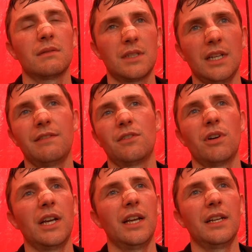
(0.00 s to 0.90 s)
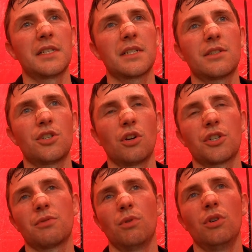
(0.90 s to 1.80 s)
Dave Grace,
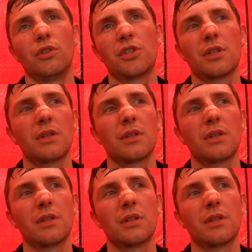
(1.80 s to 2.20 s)
Josh Wood,